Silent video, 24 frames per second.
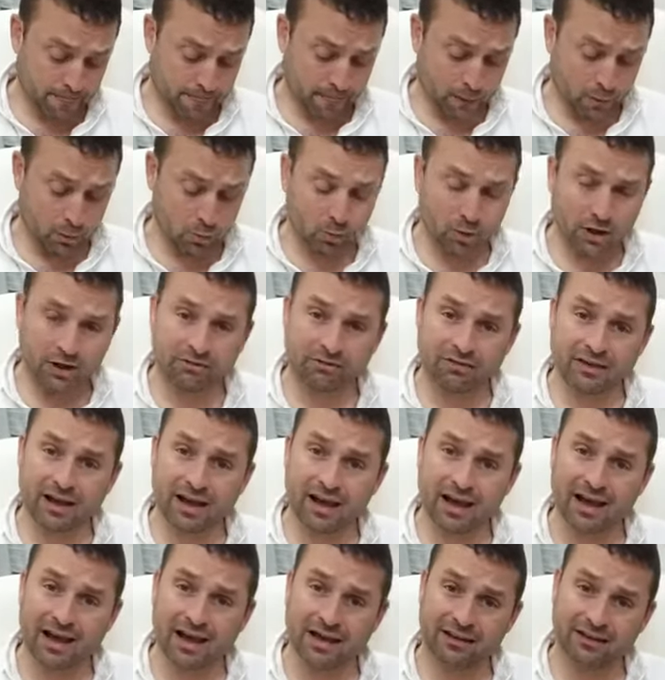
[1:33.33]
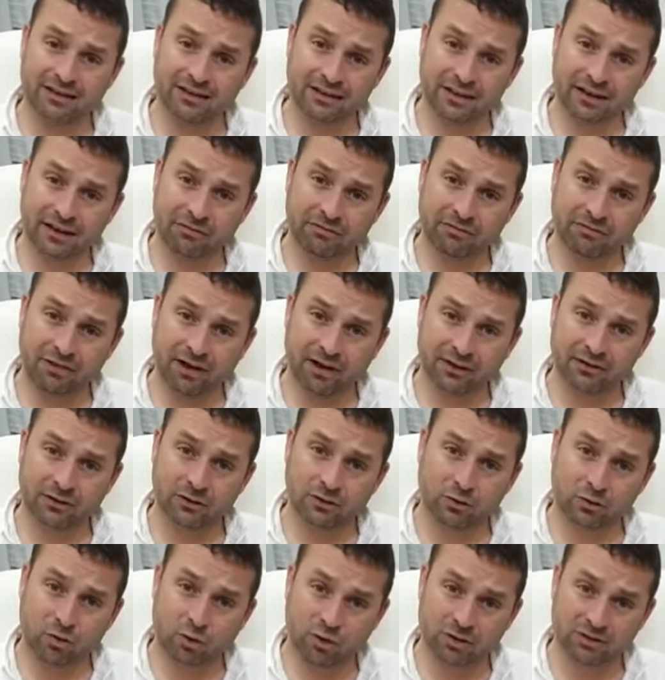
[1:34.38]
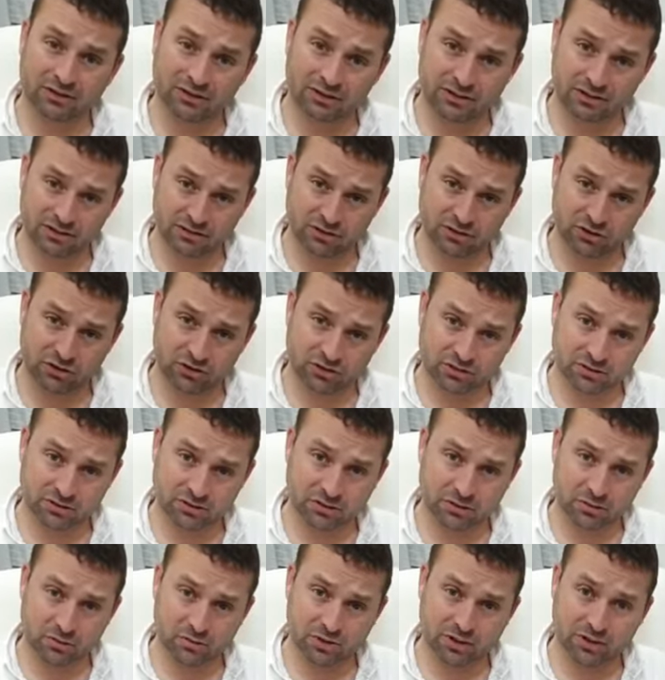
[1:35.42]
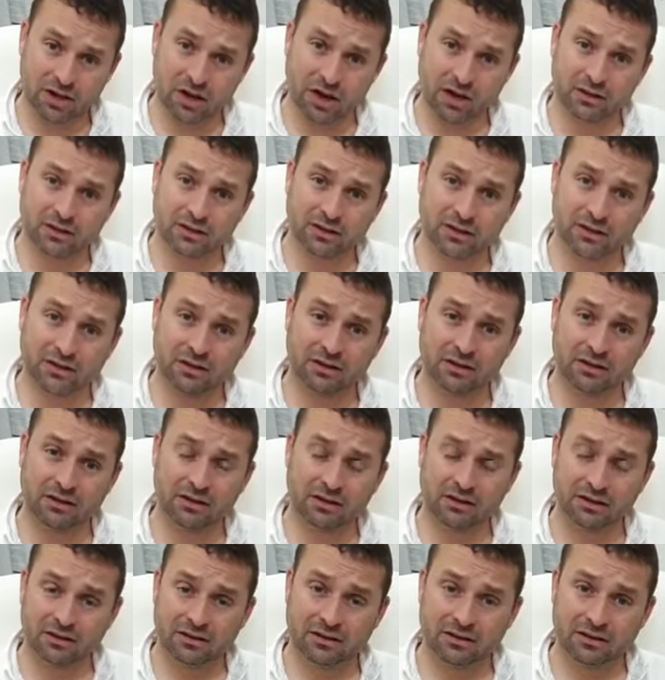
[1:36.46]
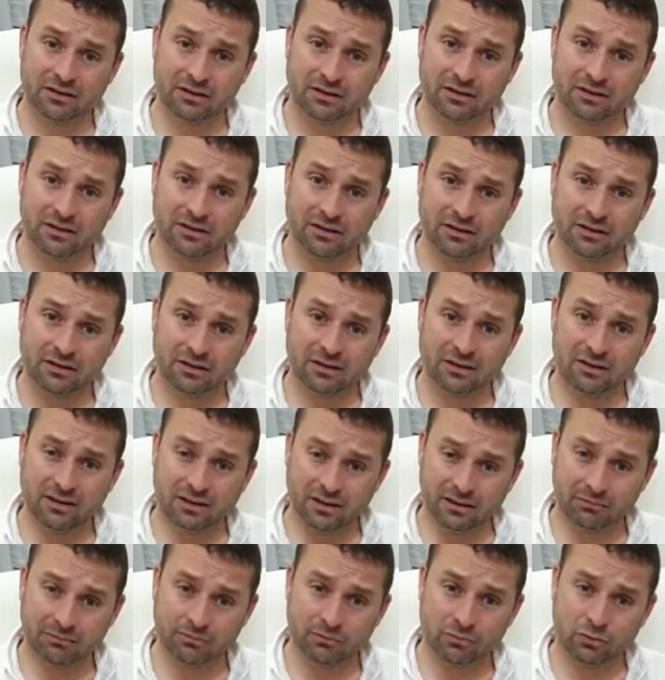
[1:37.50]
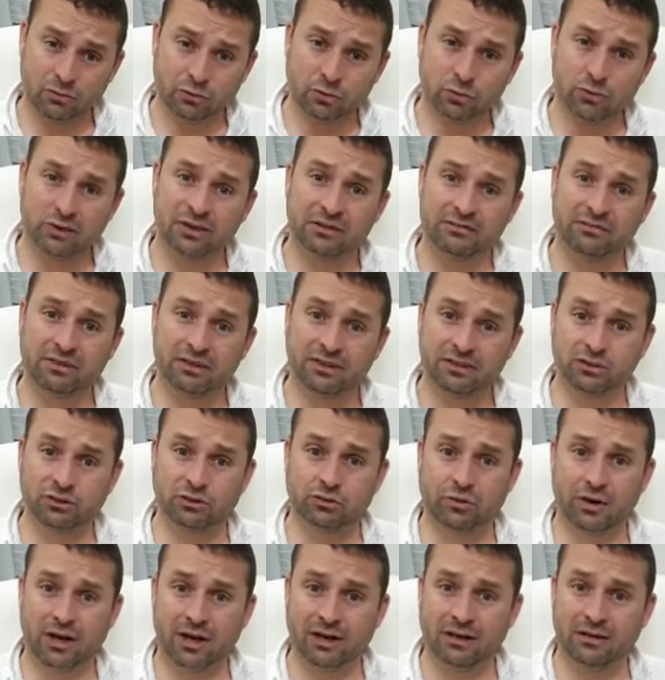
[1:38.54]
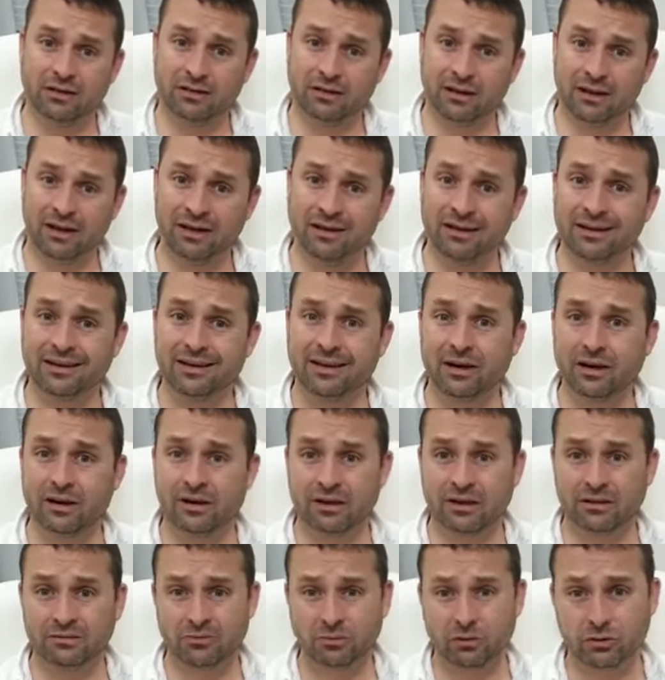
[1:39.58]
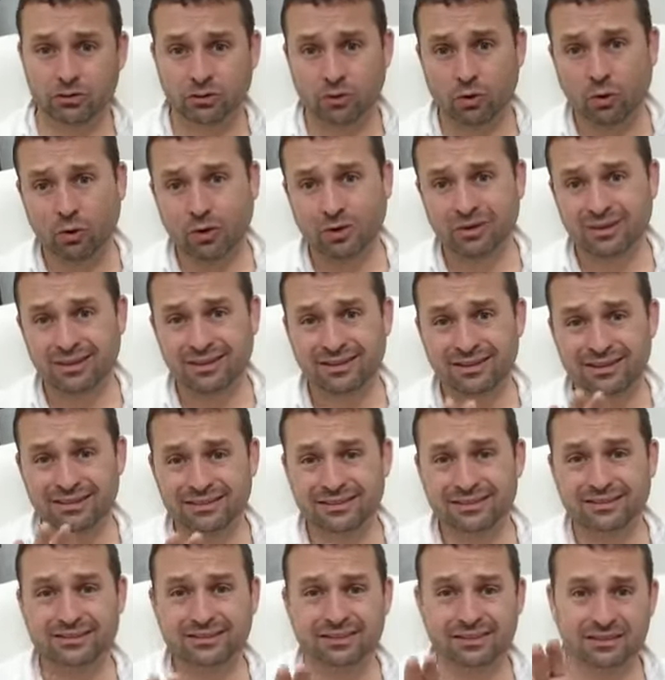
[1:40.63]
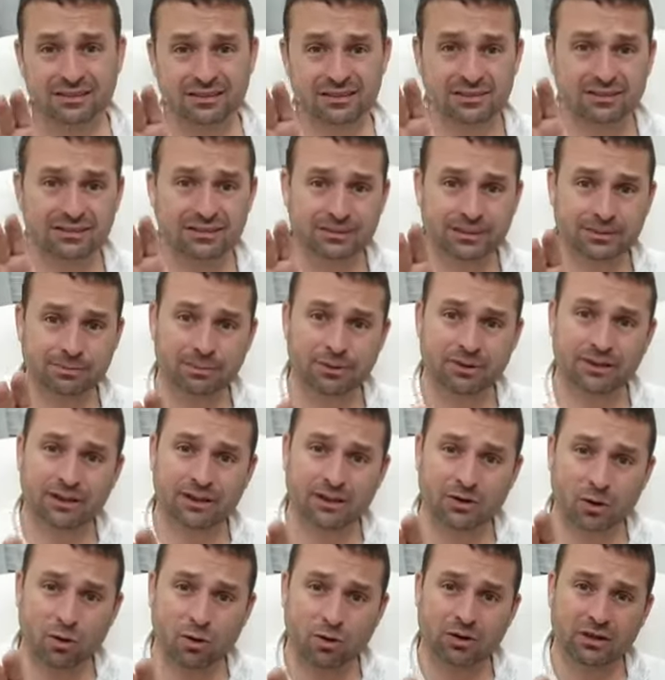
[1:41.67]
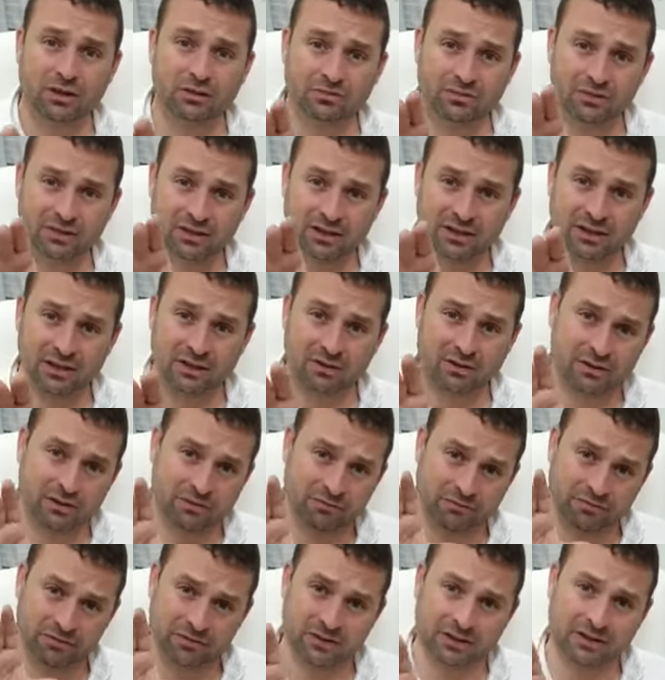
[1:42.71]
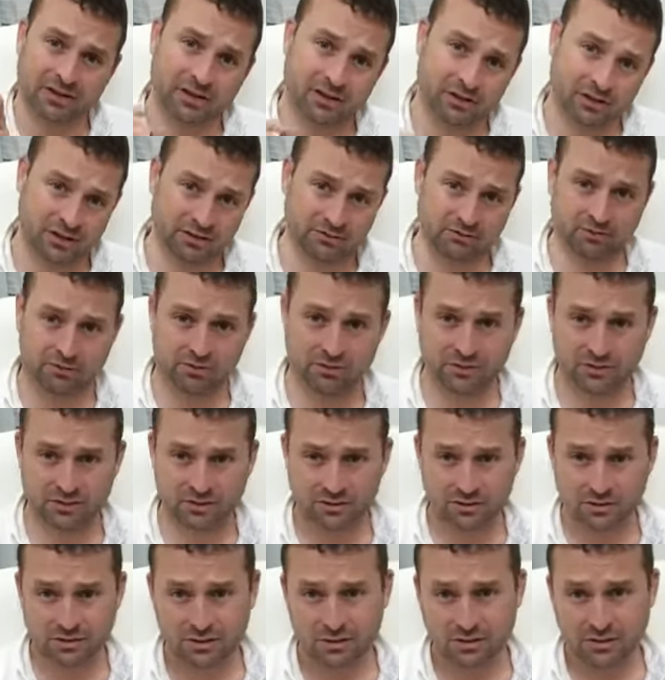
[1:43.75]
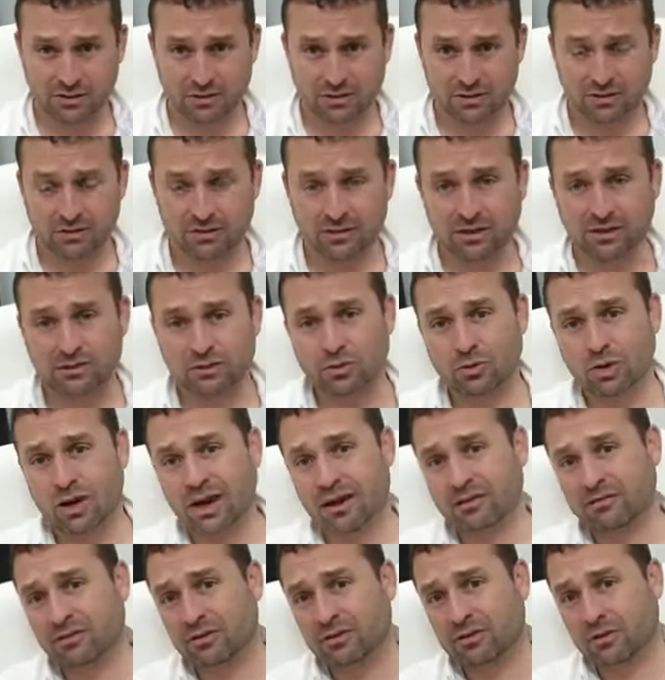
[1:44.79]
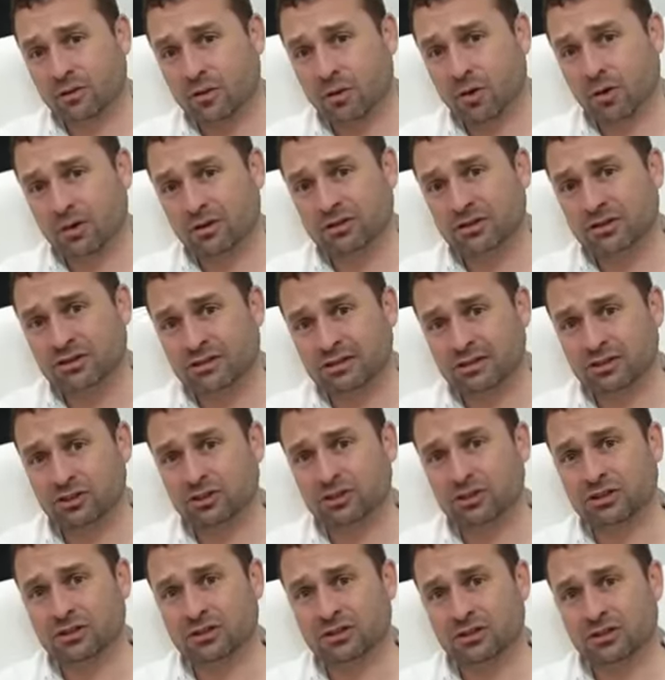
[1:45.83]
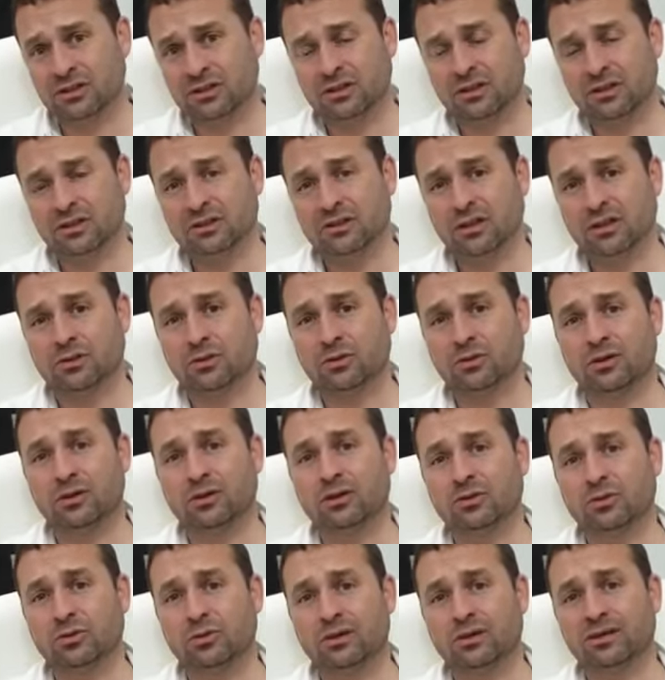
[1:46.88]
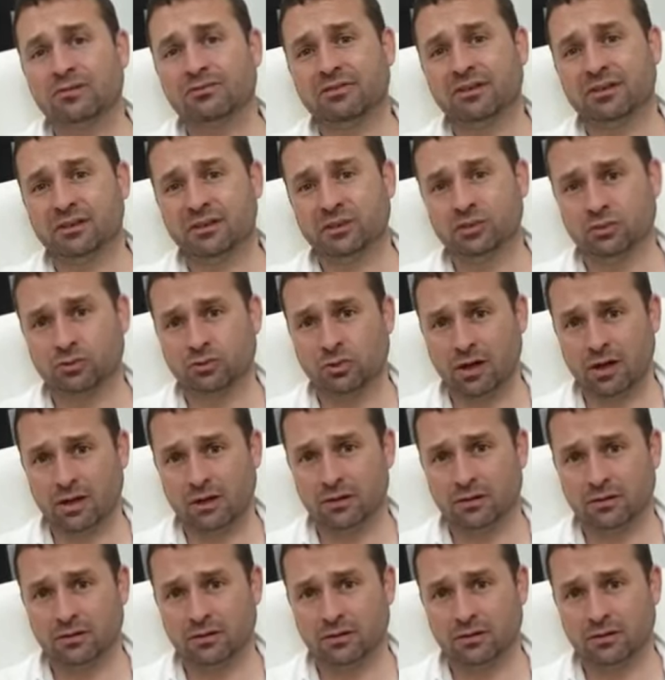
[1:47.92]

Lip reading: Whoever had a final court decision regarding him to leave Israel, any caregivers, this is speaking only for the caregivers, that you have a court decision that you need to leave Israel.